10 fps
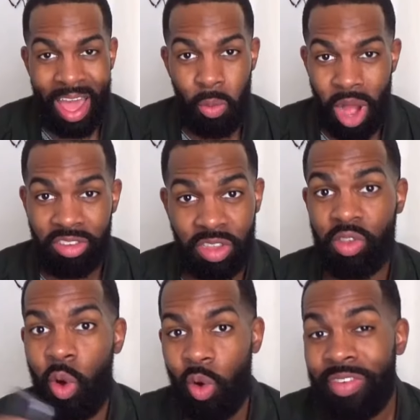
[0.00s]
and watch
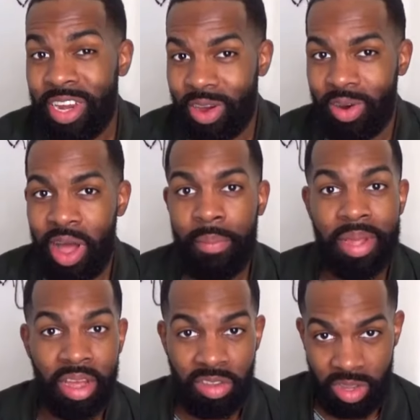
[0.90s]
this whole video,
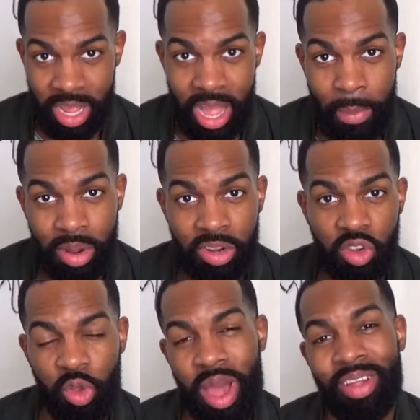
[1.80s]
because today I'm going to
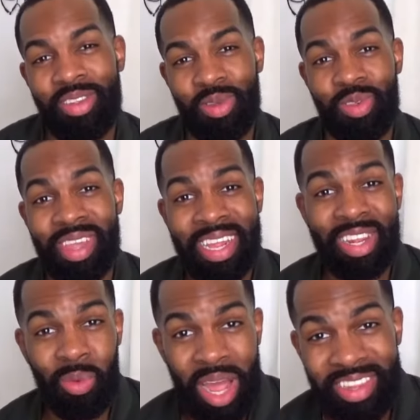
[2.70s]
show you how to use
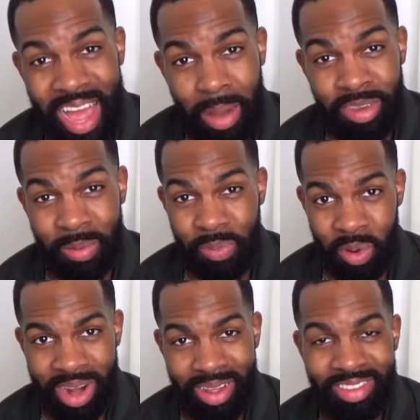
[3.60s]
direct object
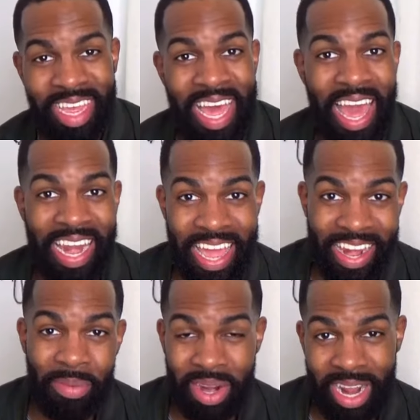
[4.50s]
pronouns and
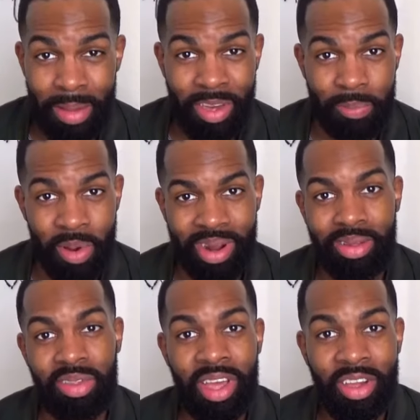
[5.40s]
indirect object
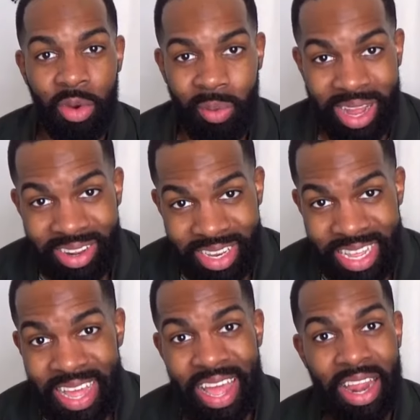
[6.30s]
pronouns
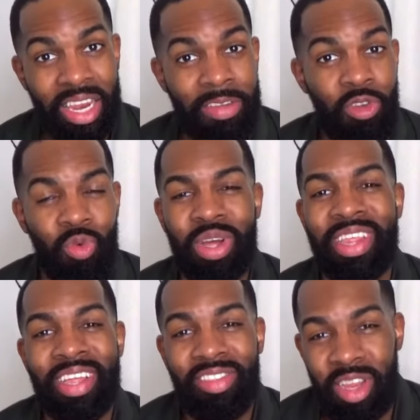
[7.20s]
correctly and leave you
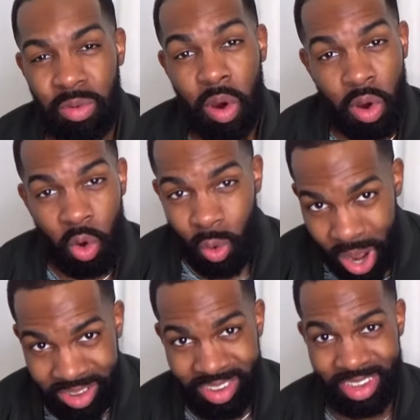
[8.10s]
with 0
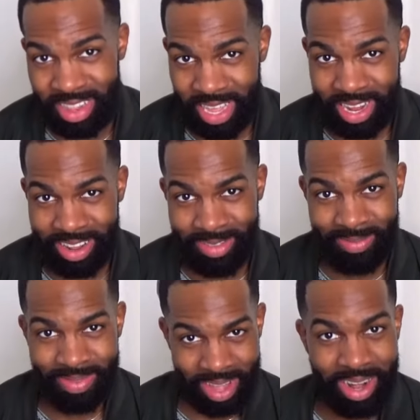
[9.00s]
questions at the end.
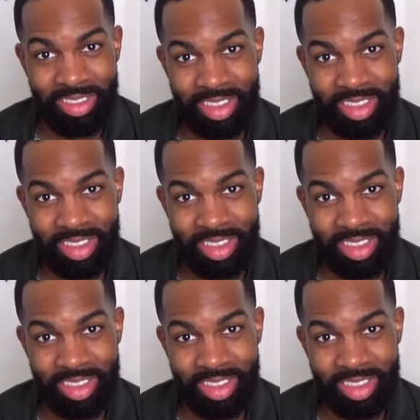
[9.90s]
Let's